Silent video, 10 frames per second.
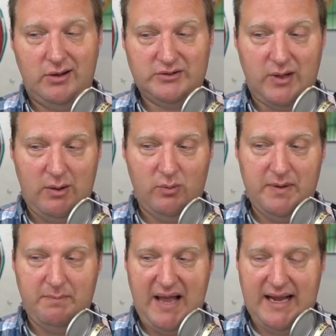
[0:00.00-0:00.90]
Also, I will
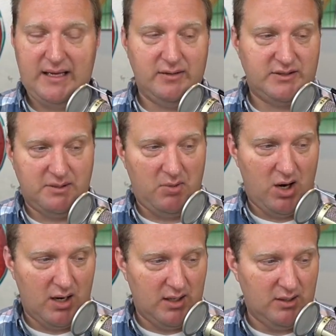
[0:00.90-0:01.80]
be back here
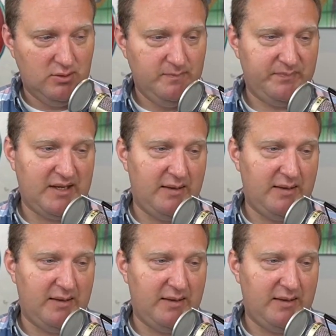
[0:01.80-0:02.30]
tomorrow.